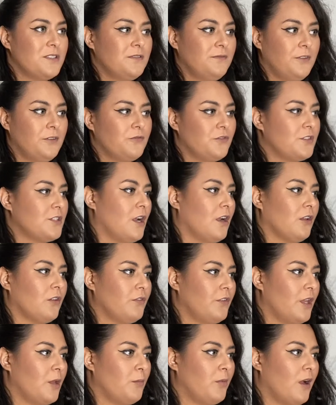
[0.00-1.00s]
for
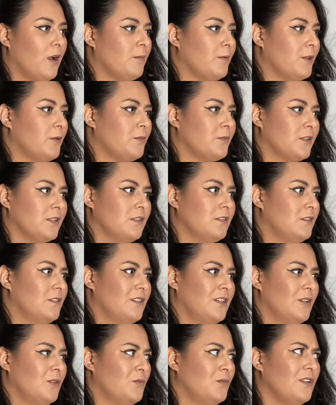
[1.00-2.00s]
photography, I probably
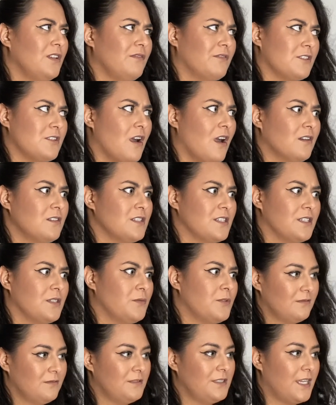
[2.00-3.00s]
wouldn't even talk to anyone.